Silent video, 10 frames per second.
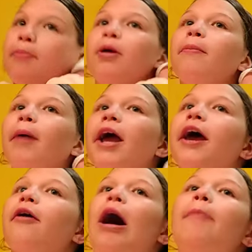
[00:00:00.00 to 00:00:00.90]
I put my
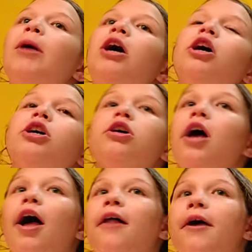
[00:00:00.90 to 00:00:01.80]
hair up,
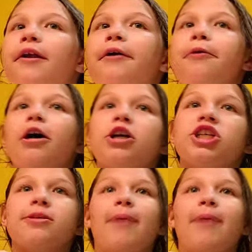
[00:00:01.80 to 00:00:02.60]
and then I wash